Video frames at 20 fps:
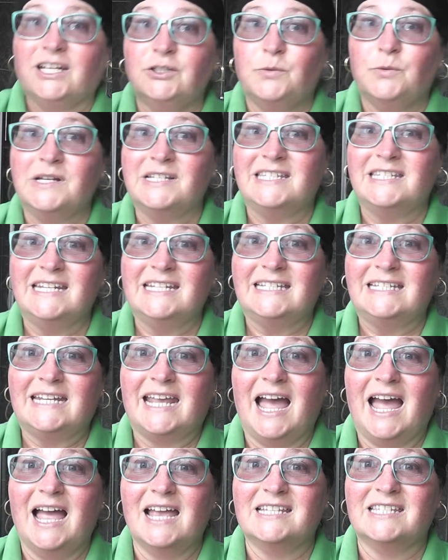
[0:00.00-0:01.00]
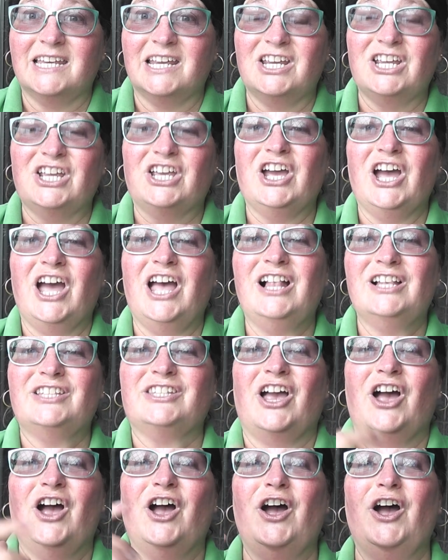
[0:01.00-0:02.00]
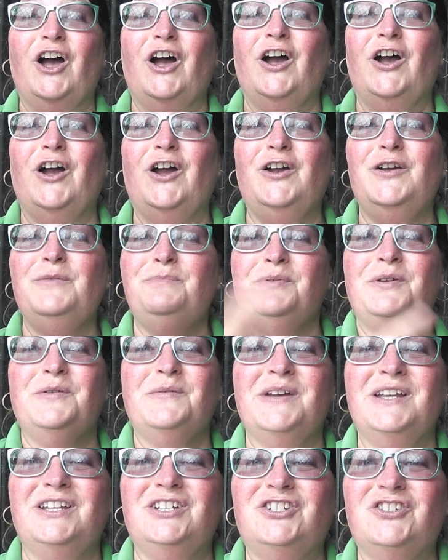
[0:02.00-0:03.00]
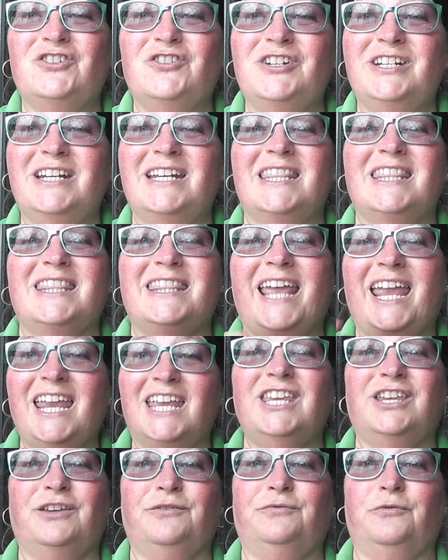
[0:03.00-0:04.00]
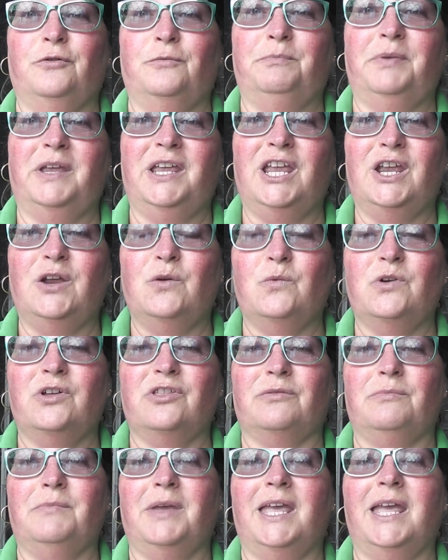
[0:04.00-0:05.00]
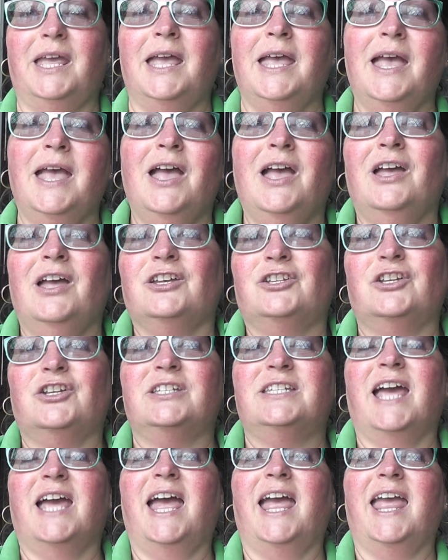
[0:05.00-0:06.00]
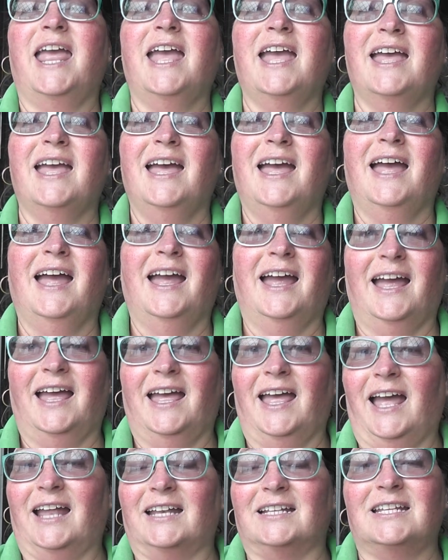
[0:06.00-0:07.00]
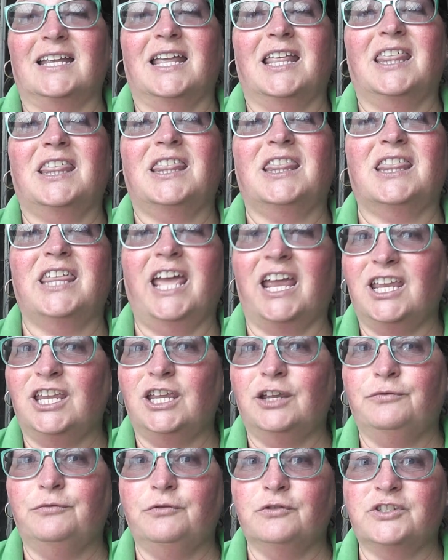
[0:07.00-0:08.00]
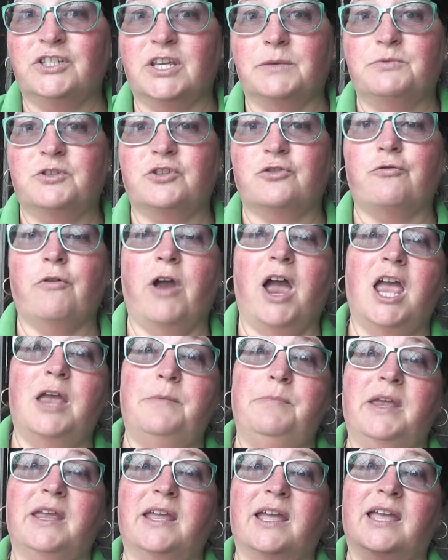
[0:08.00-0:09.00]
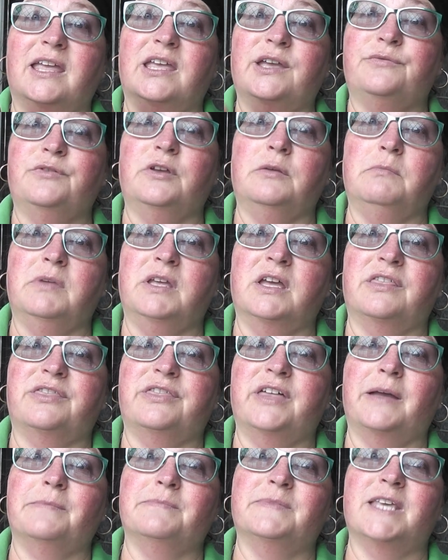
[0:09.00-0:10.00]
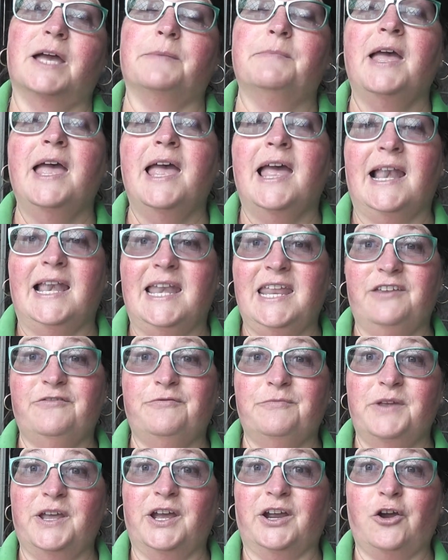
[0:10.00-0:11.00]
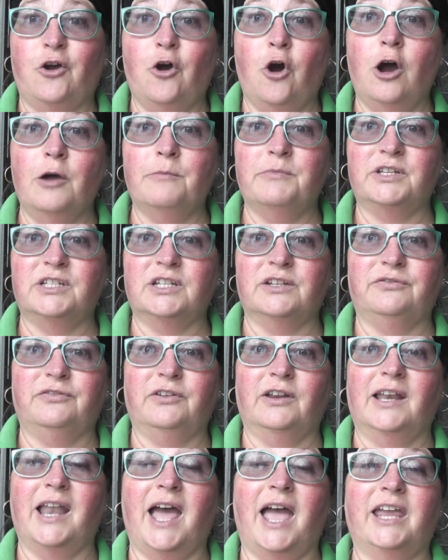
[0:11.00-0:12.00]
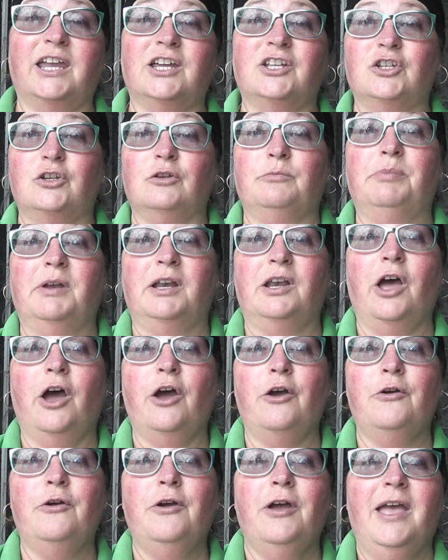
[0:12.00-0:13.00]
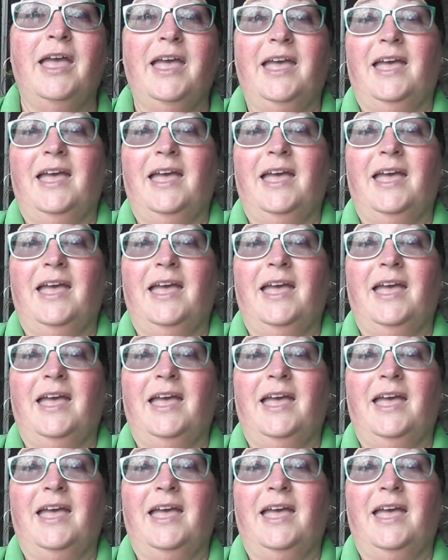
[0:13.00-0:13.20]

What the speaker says: was it, guys and girls. I hope you enjoyed it. Thank you for being with me today. And thank you for subscribing and giving me a thumbs up. Leave me a comment if you like to below.